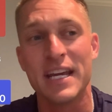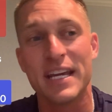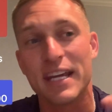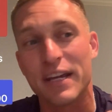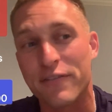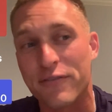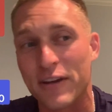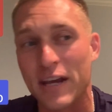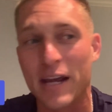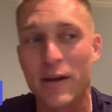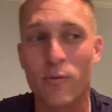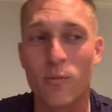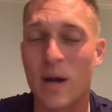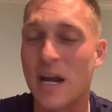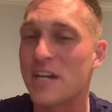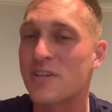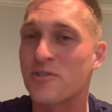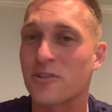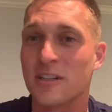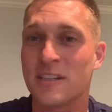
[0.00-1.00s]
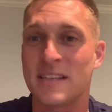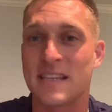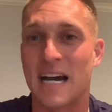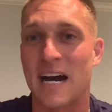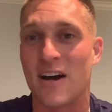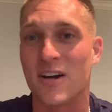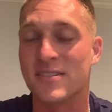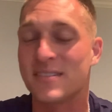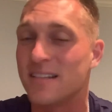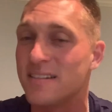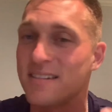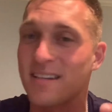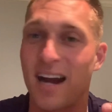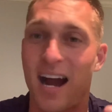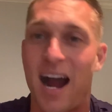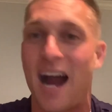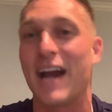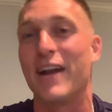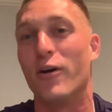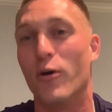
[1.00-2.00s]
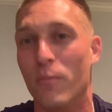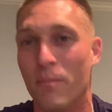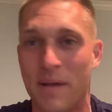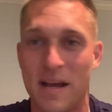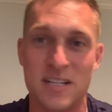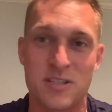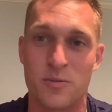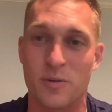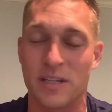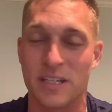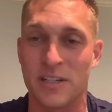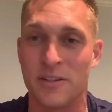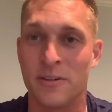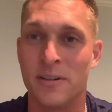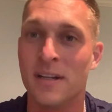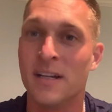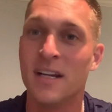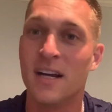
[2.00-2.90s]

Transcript: If you ain't wagering thousands, I don't mess with you.